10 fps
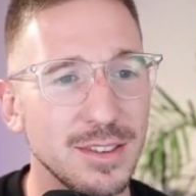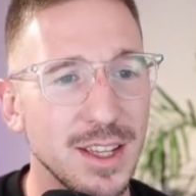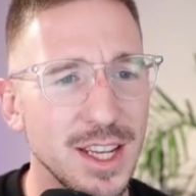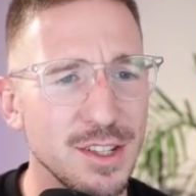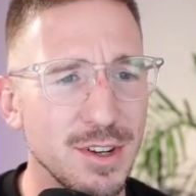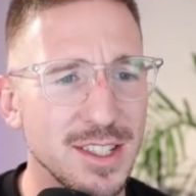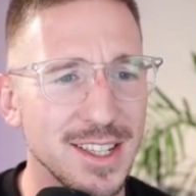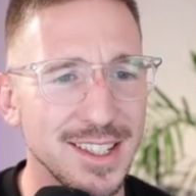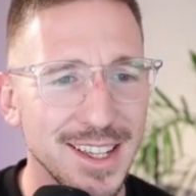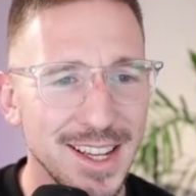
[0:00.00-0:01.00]
His reasoning:
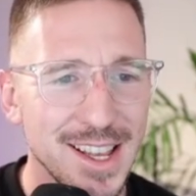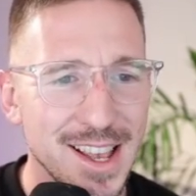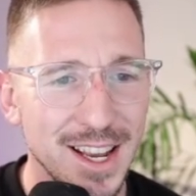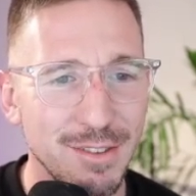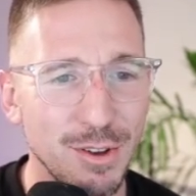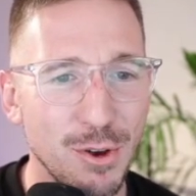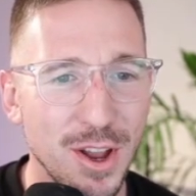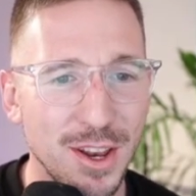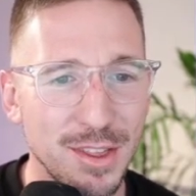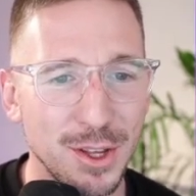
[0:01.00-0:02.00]
I never got
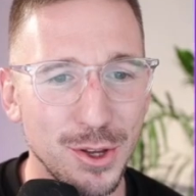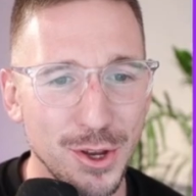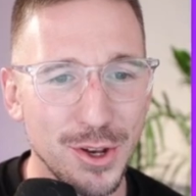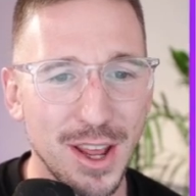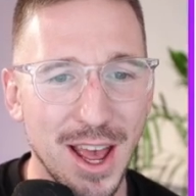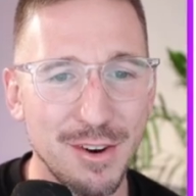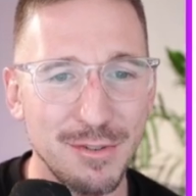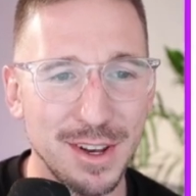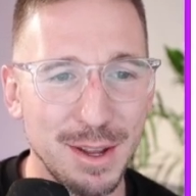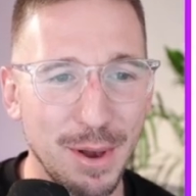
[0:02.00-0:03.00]
anything good out of
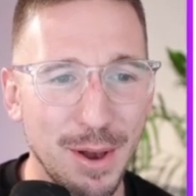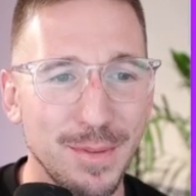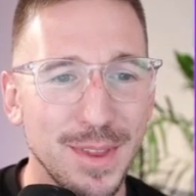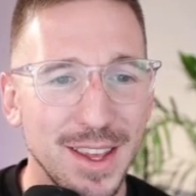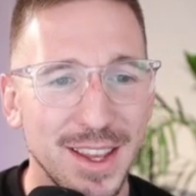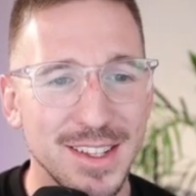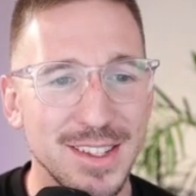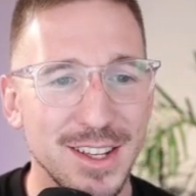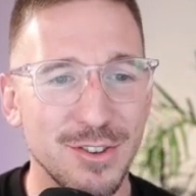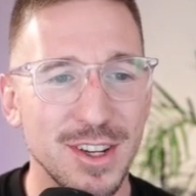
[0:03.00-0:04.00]
an email,
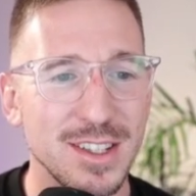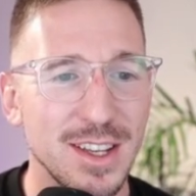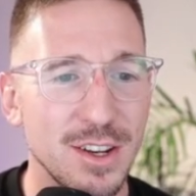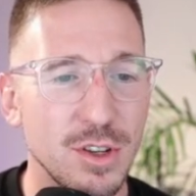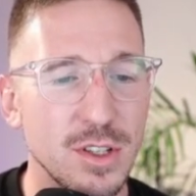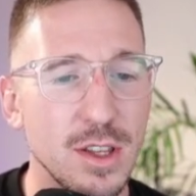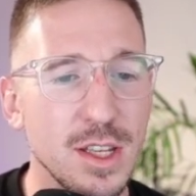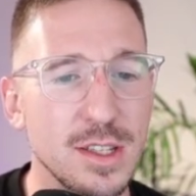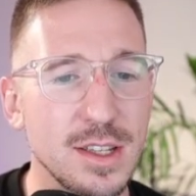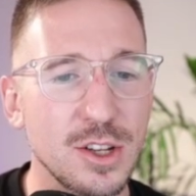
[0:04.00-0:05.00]
etc., etc. So
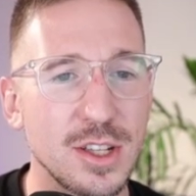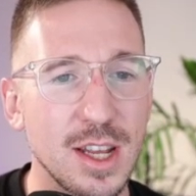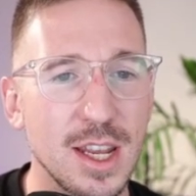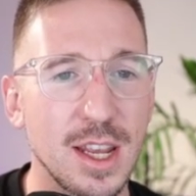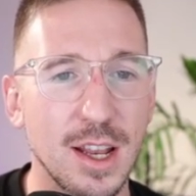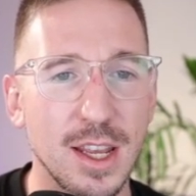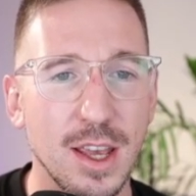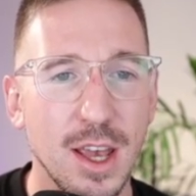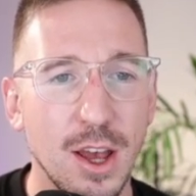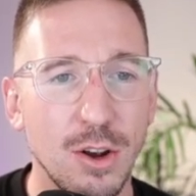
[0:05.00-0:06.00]
this is actually taking like
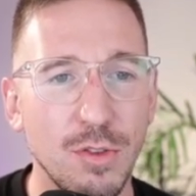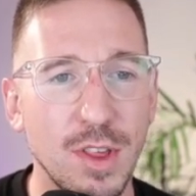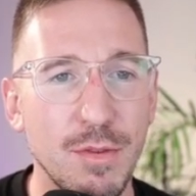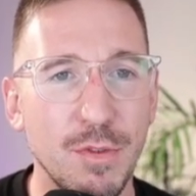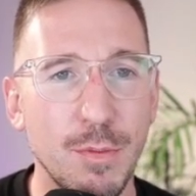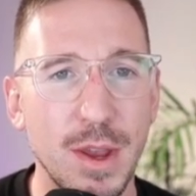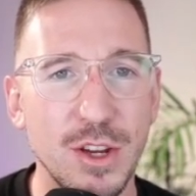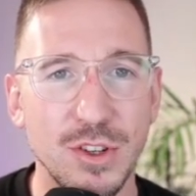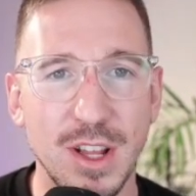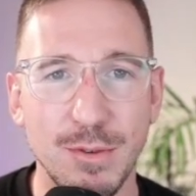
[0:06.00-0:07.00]
a lot of the information that was